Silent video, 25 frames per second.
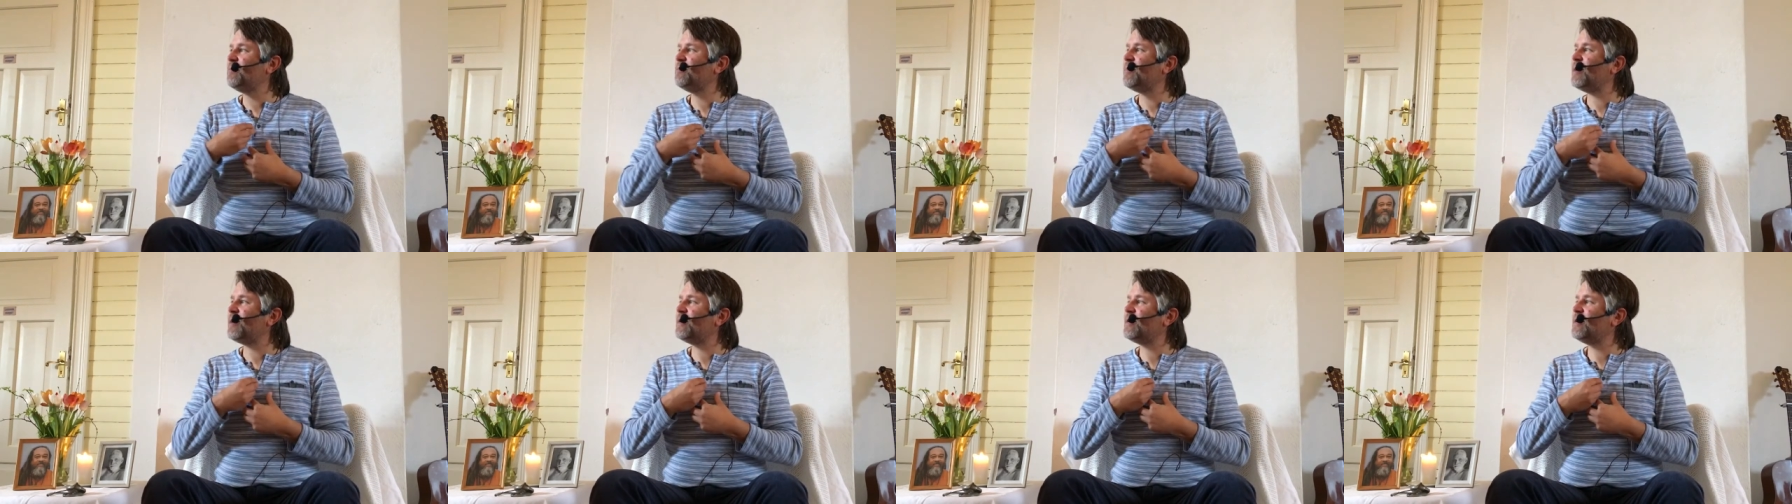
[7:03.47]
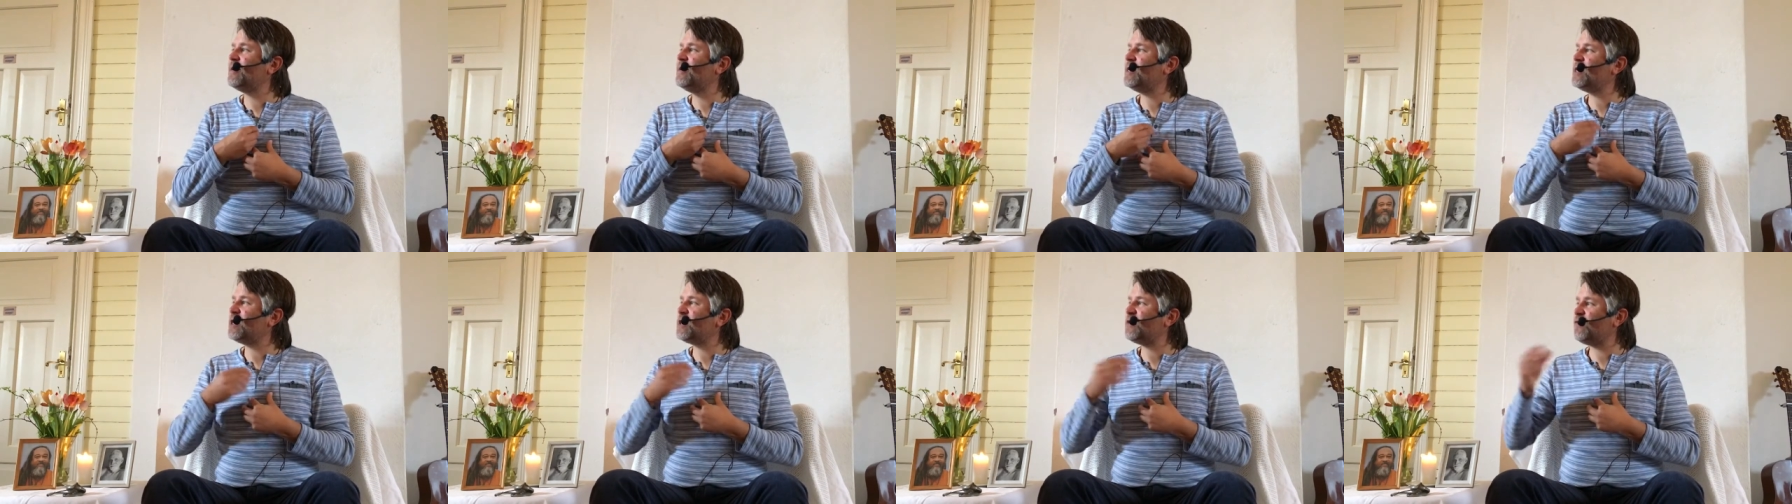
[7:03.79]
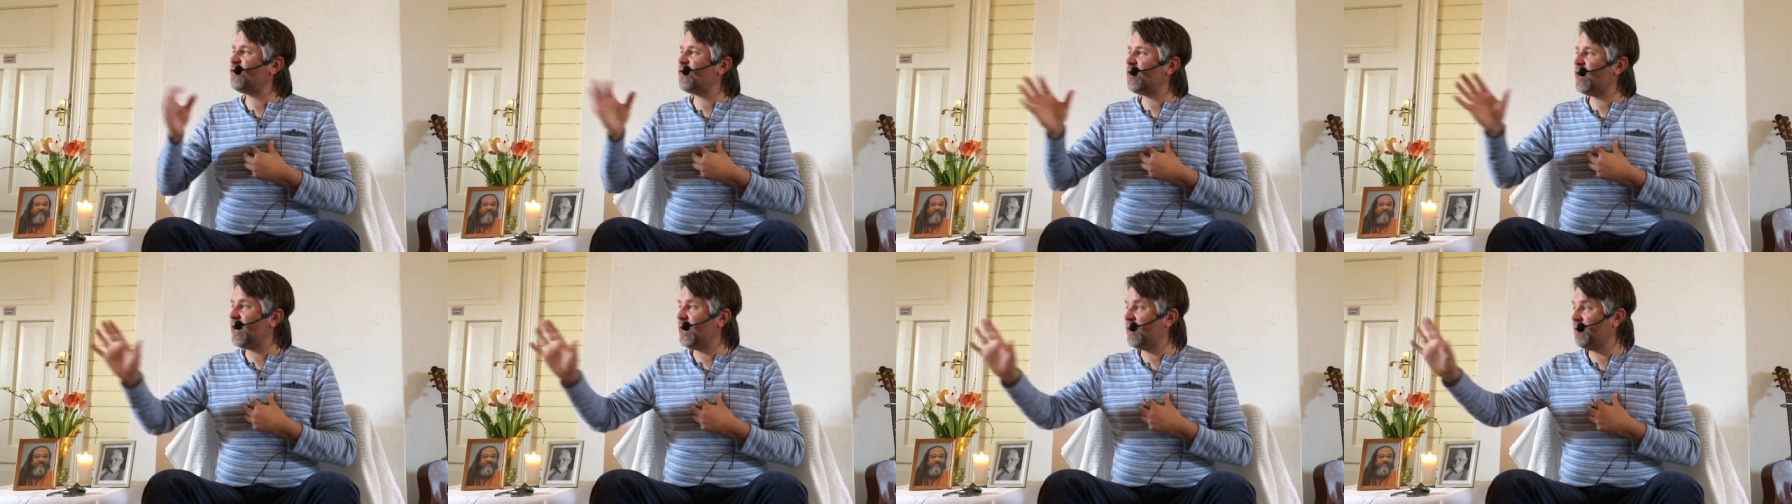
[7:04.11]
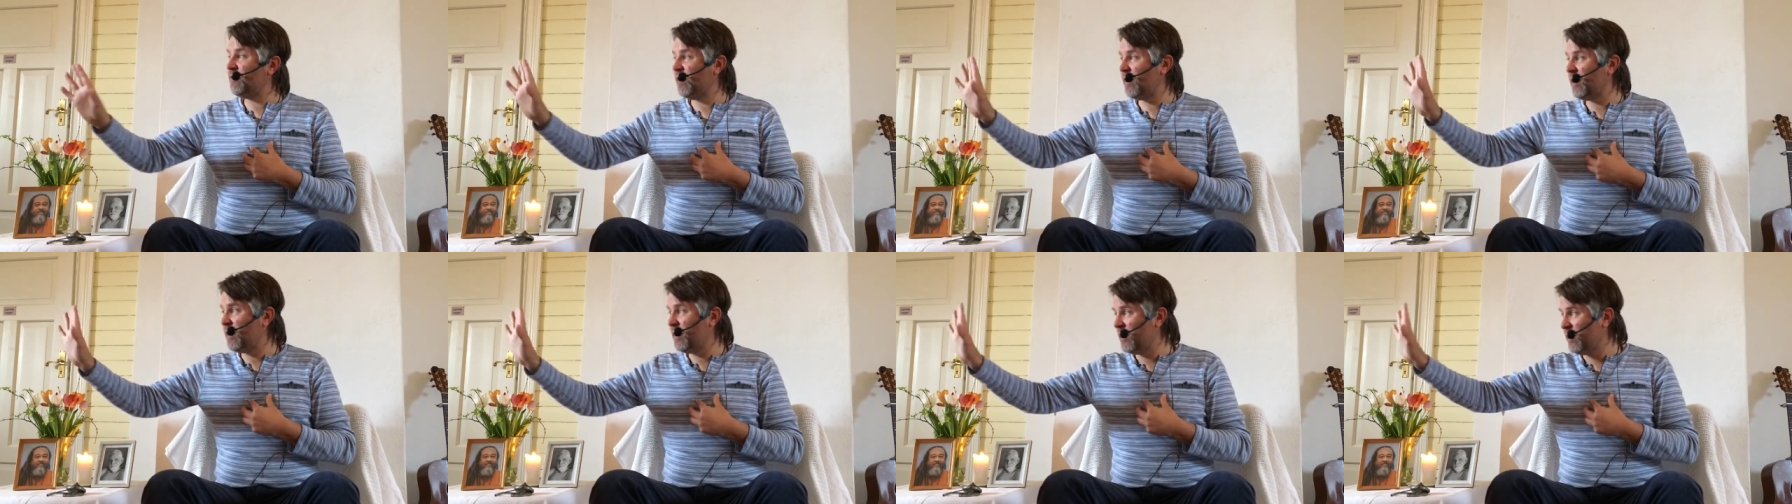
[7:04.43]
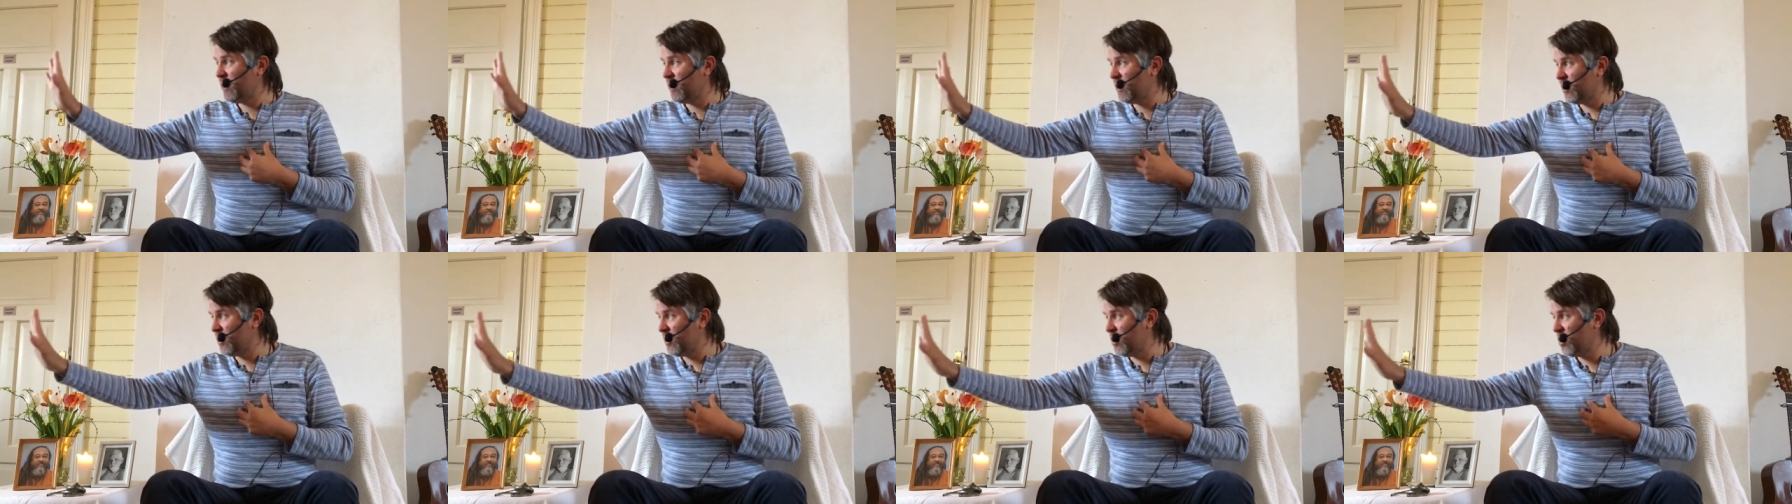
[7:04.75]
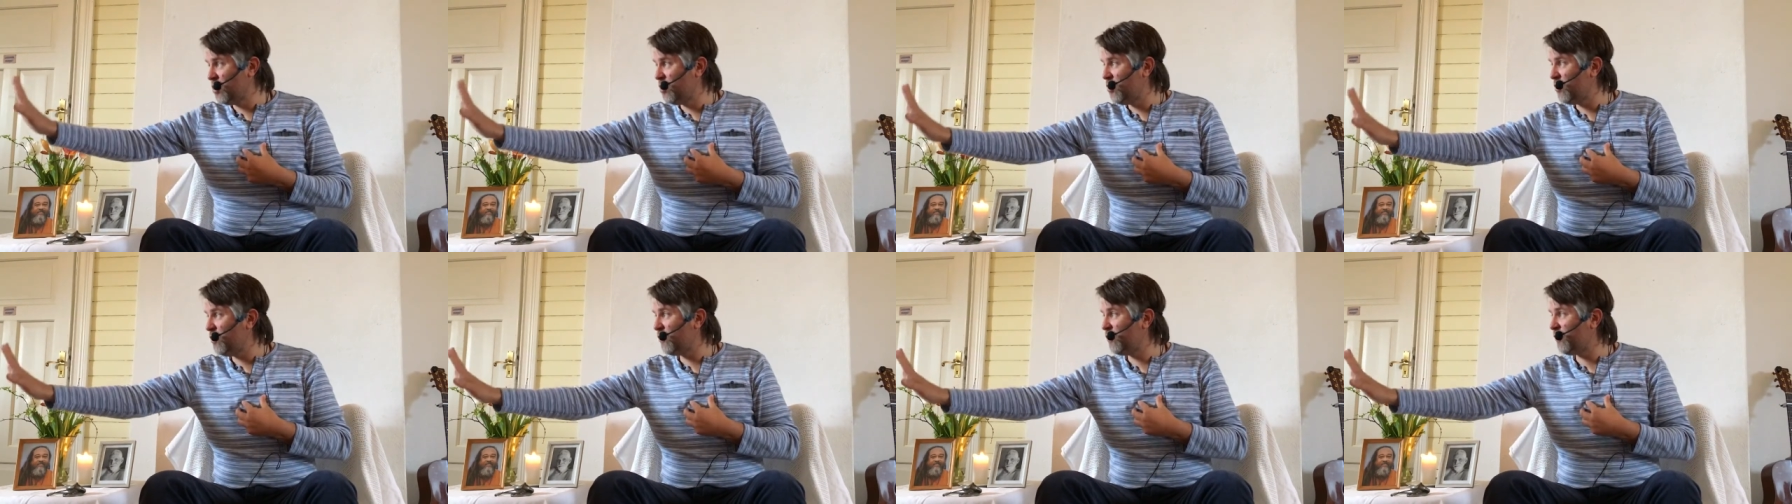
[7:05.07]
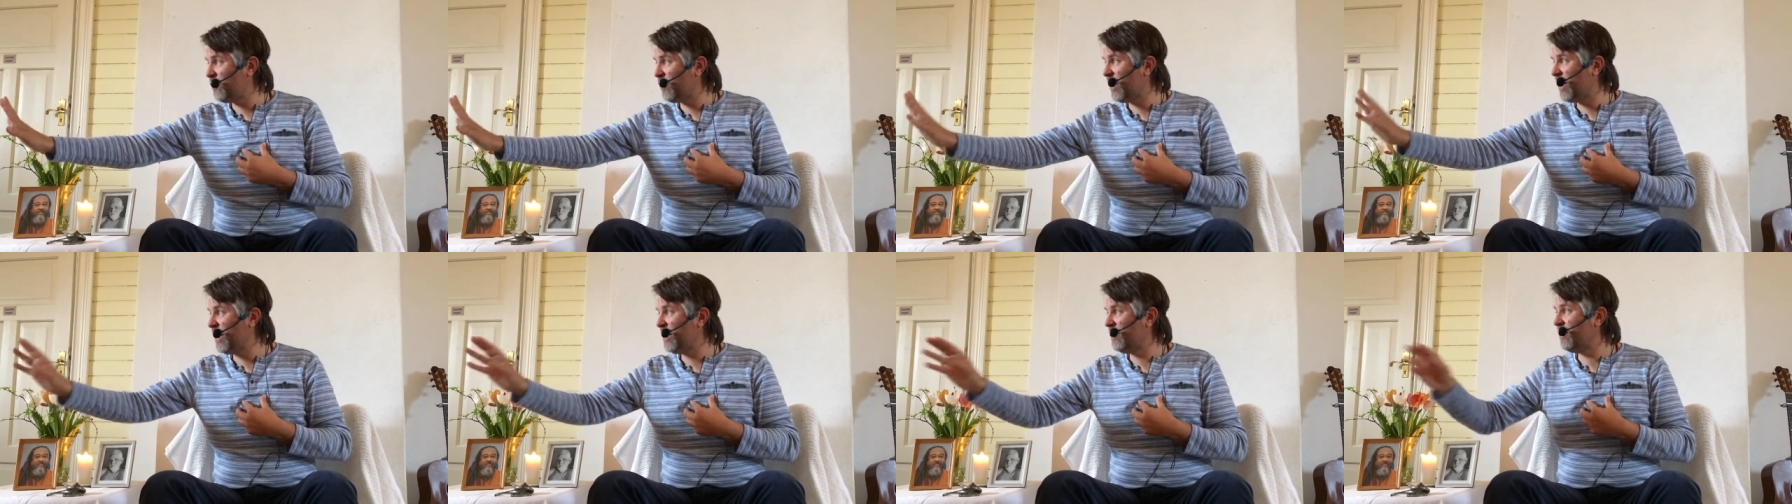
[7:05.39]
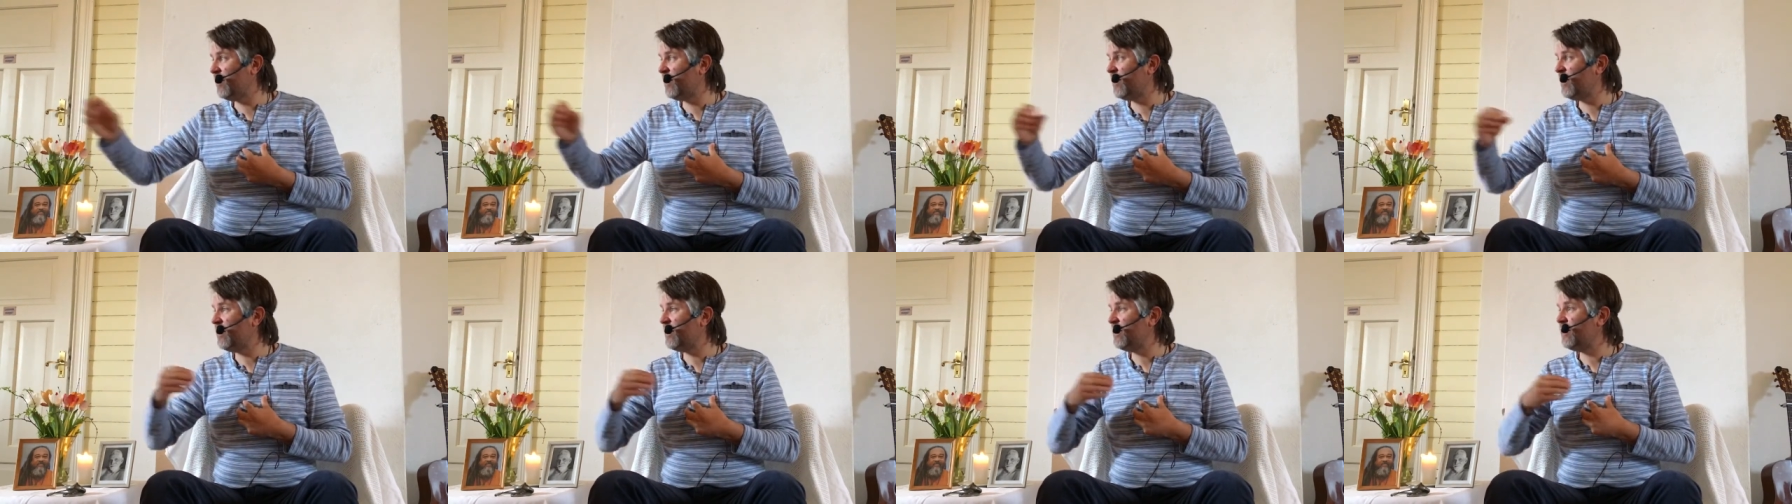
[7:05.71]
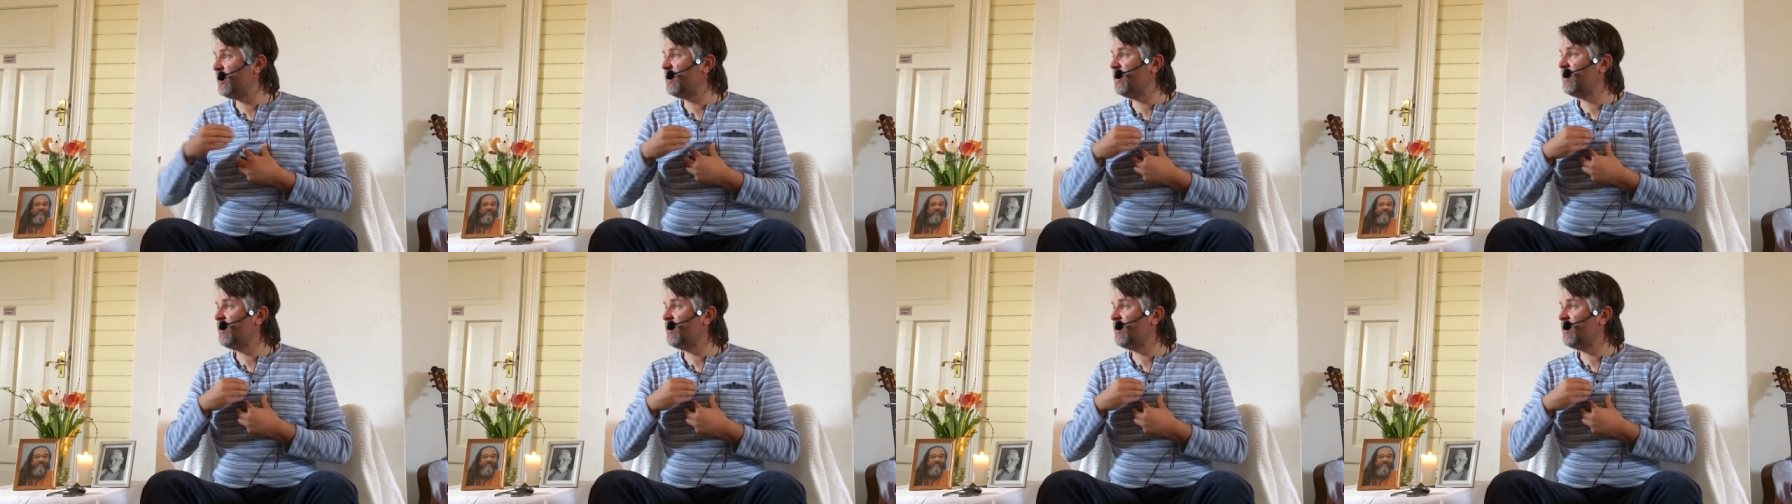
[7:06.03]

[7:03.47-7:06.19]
But this flavor, your flavor,